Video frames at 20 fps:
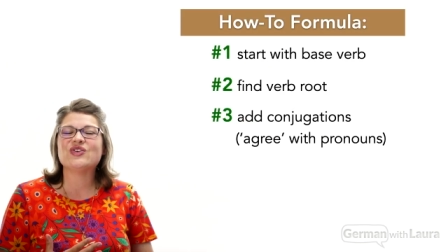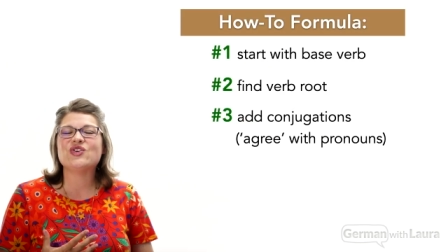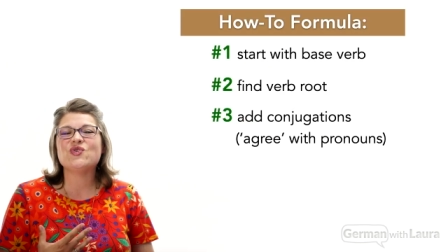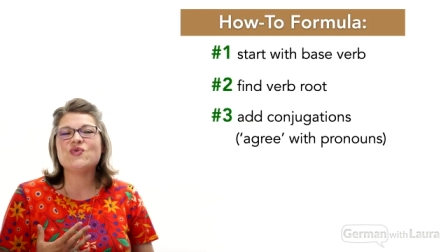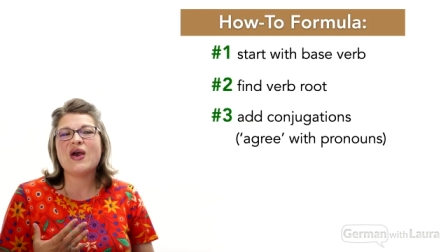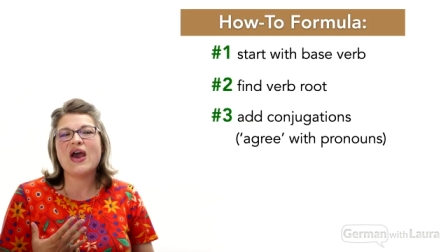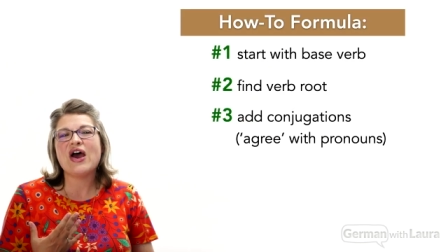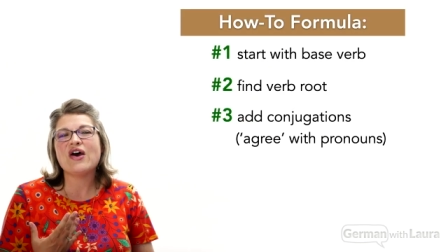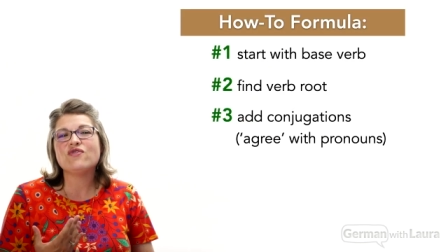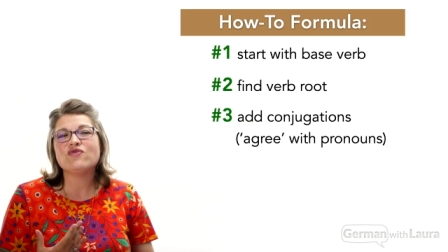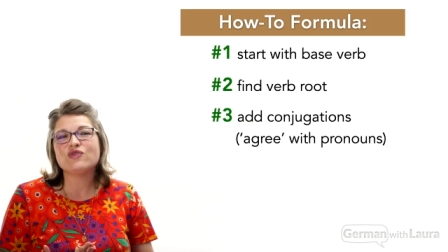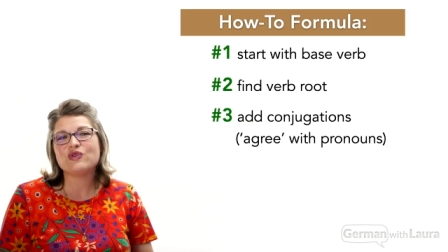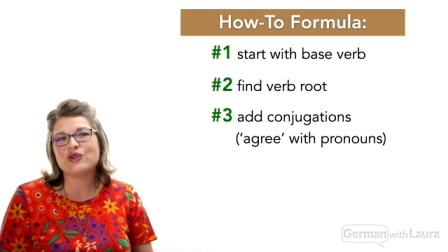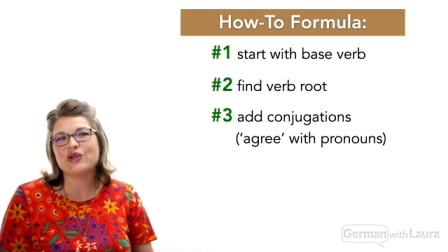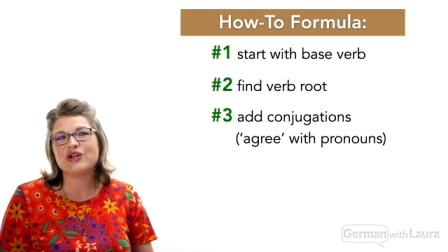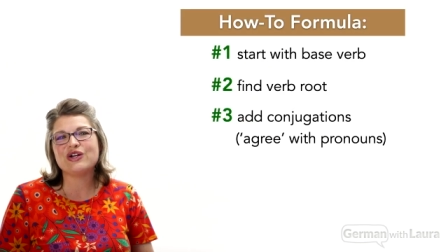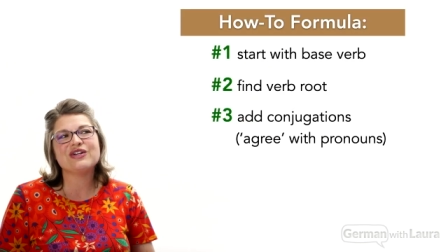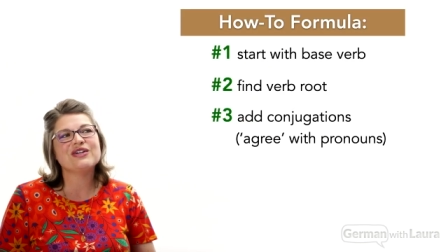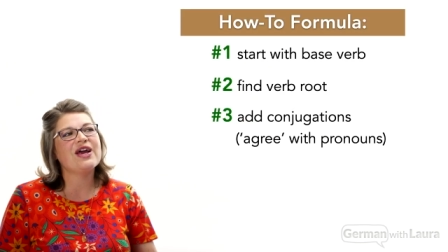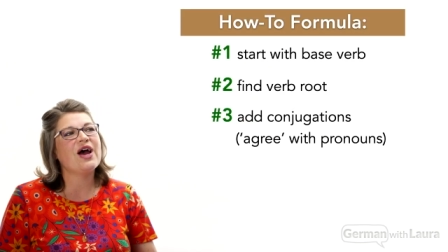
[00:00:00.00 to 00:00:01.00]
you have
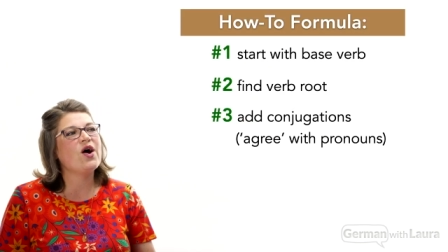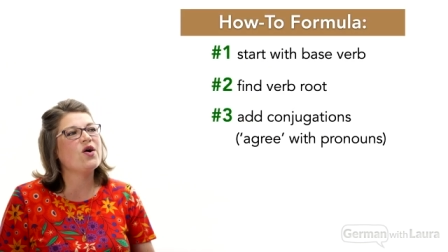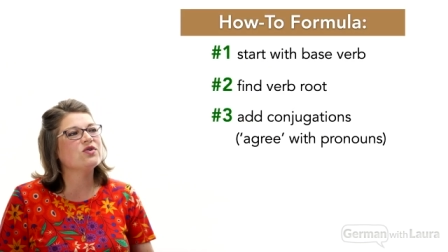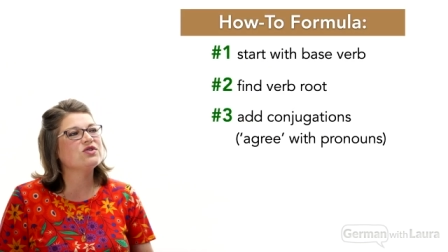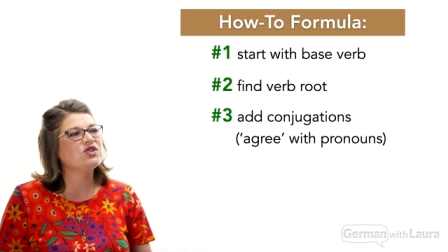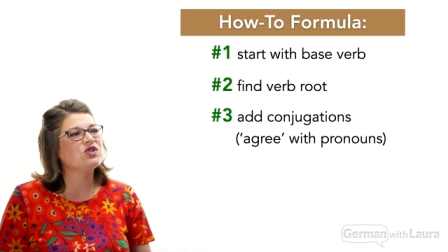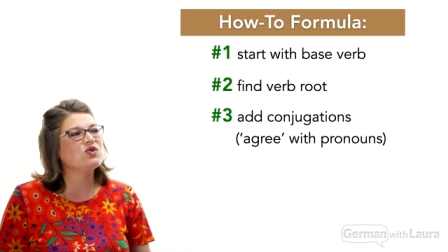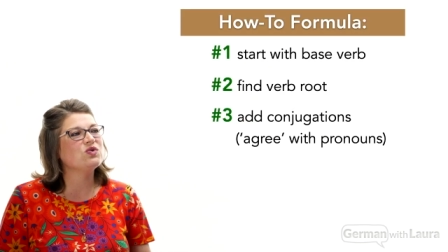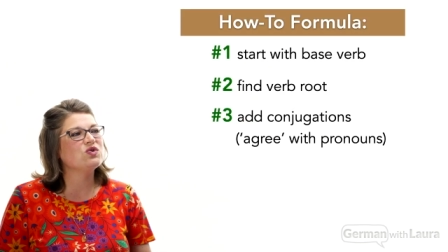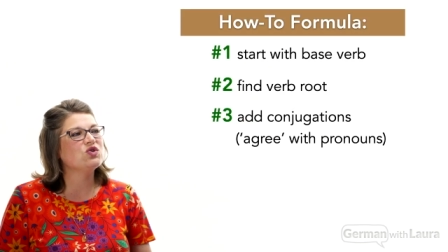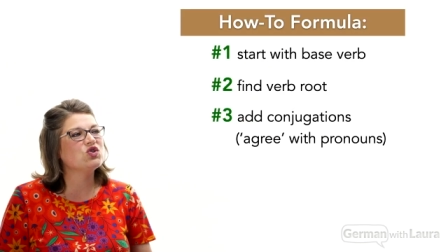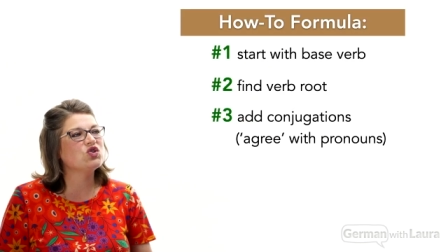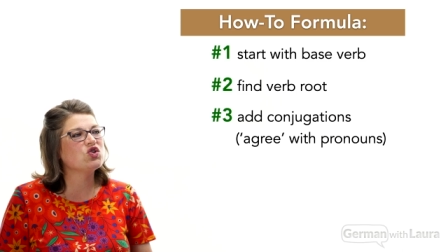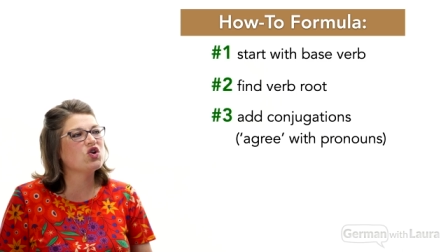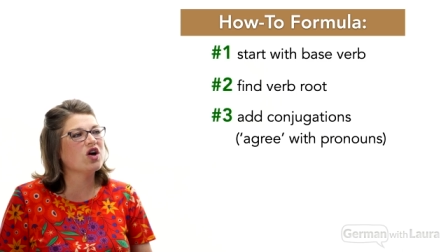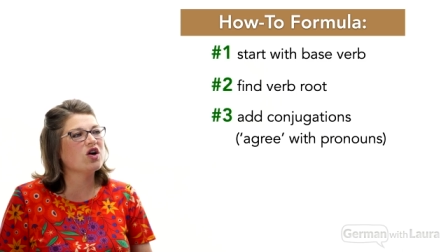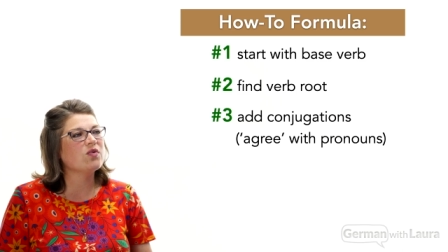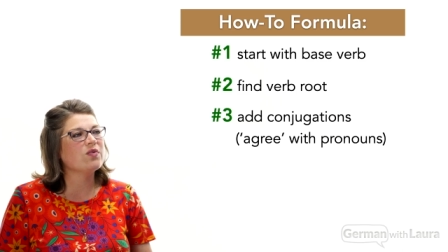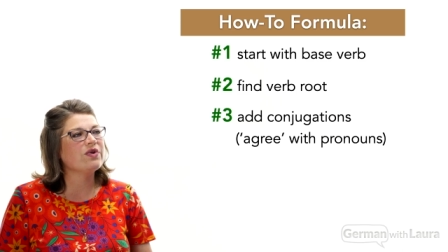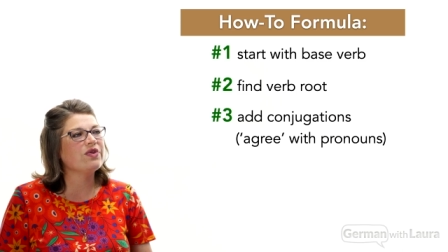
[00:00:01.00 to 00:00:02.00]
learned how to
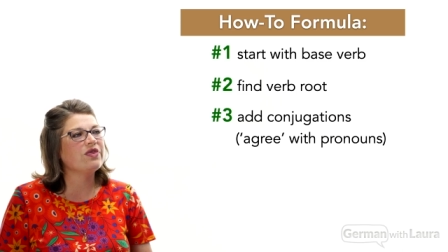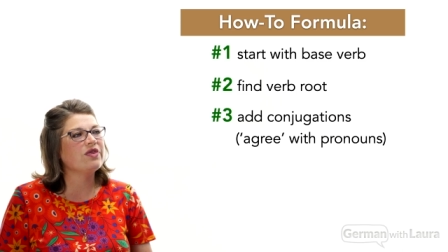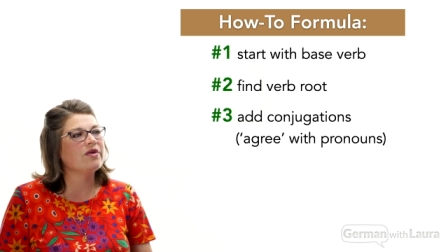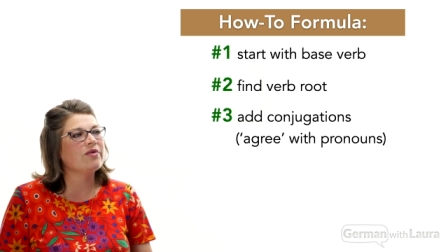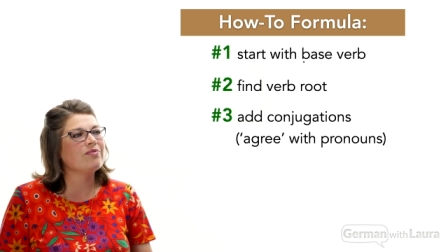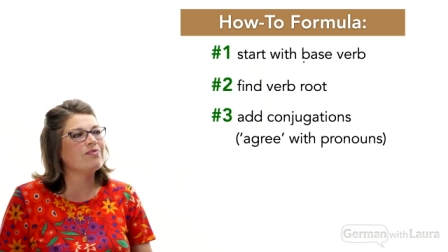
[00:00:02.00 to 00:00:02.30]
start with